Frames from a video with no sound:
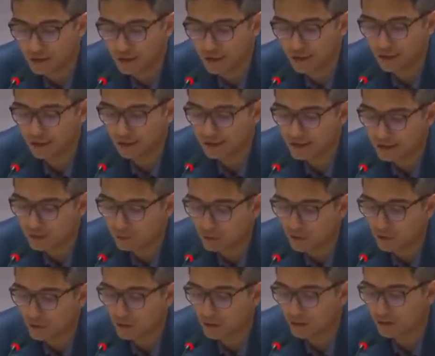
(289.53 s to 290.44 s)
and
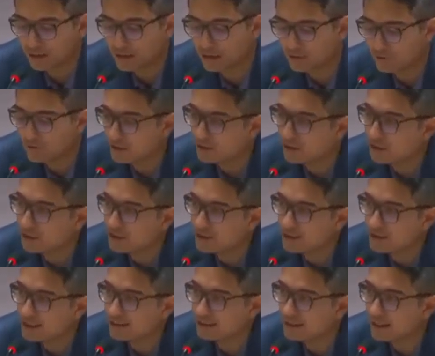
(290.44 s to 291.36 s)
explode on
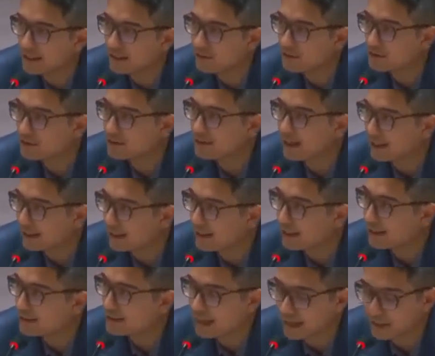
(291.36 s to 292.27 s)
civilians in Laos
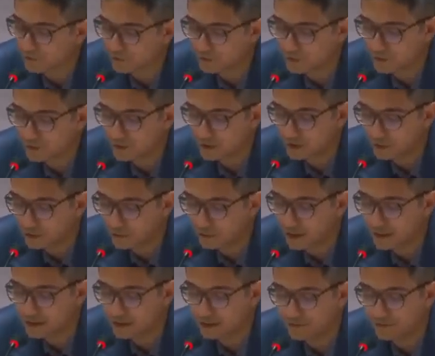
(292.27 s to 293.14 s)
decades after the U.S.